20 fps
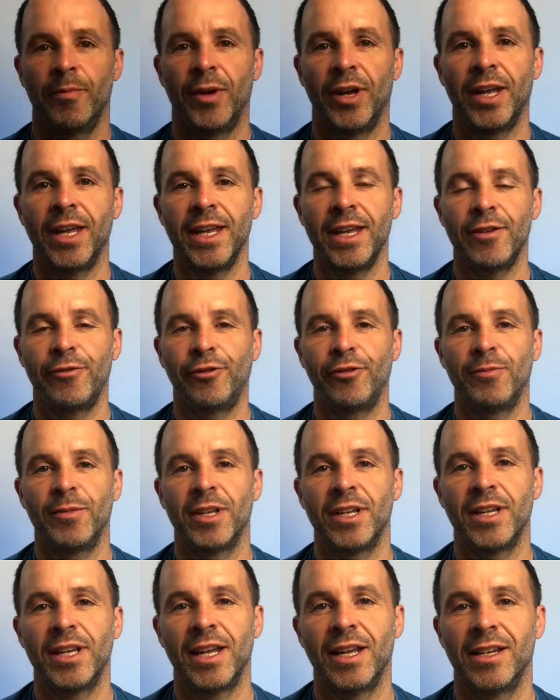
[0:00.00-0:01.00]
But here for
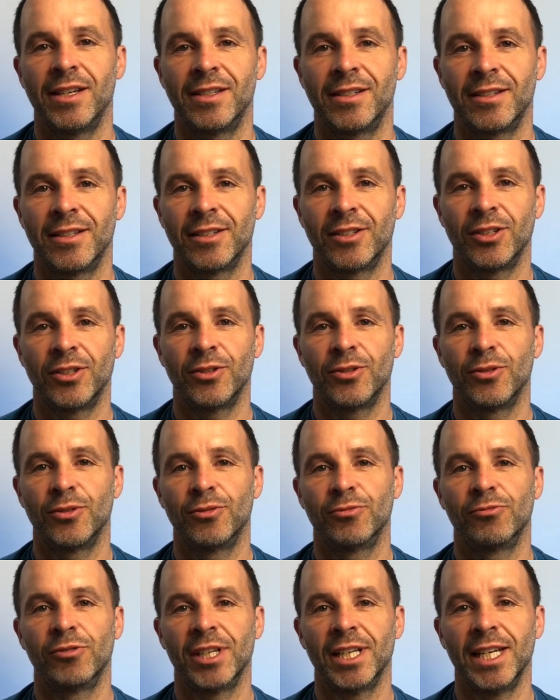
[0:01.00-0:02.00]
me is the
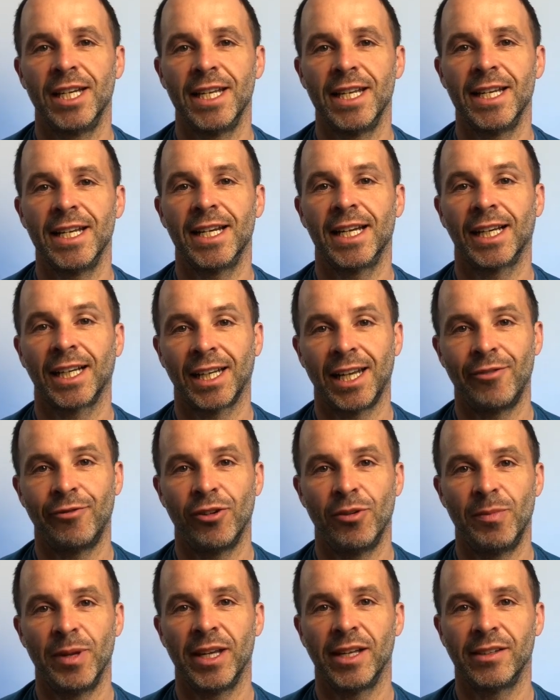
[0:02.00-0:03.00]
two really
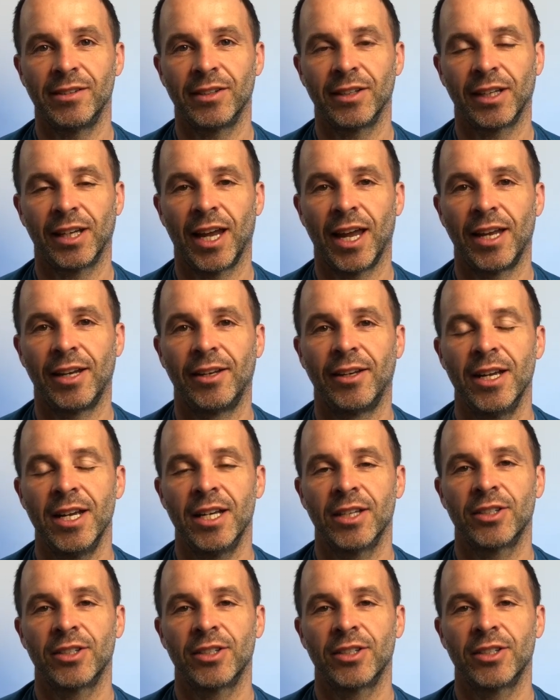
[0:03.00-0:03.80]
clever bits again.